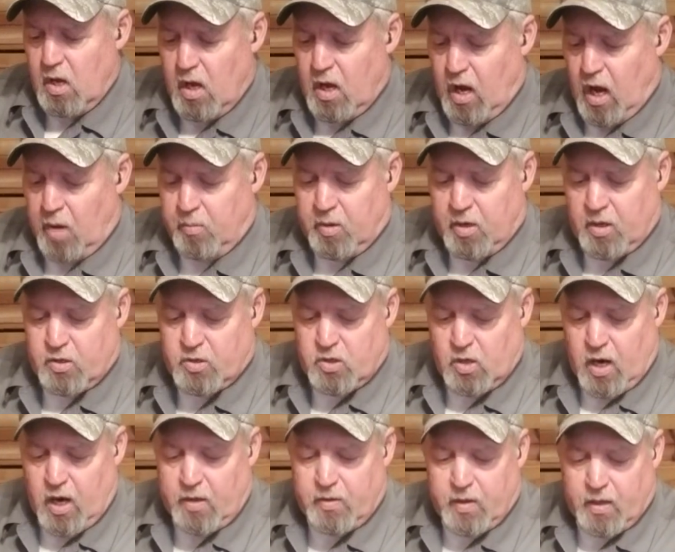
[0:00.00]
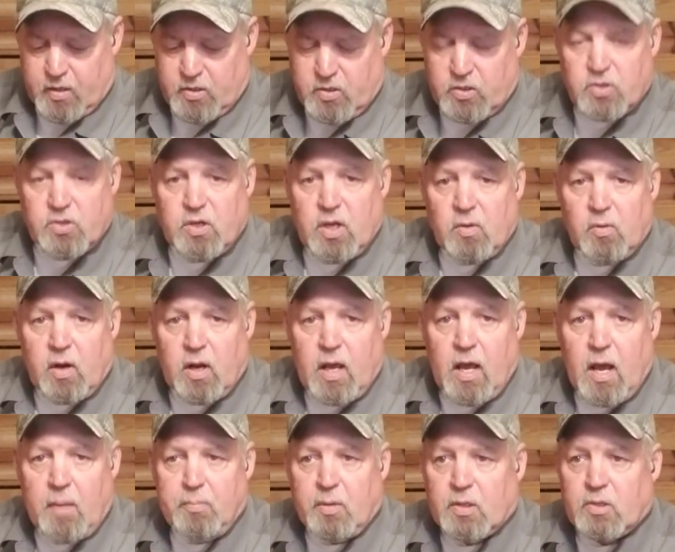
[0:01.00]
I'm going to try this and see what
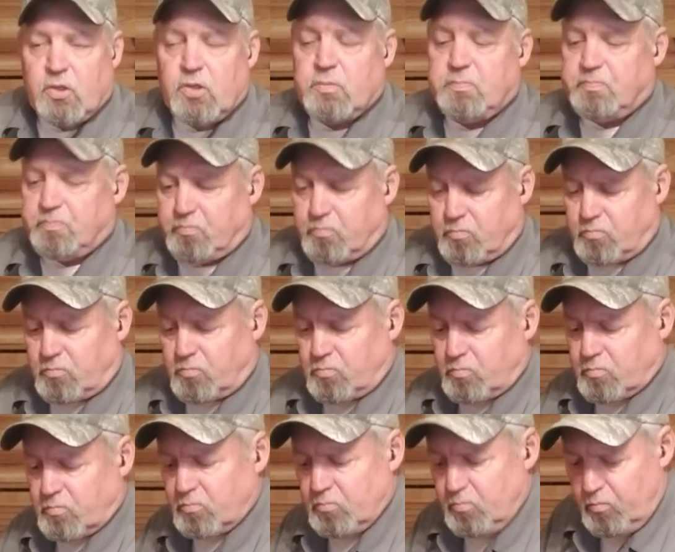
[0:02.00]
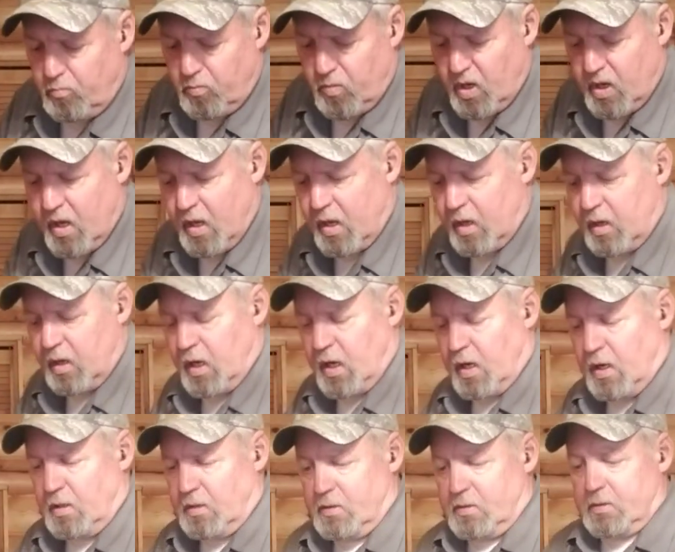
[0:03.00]
happens. And I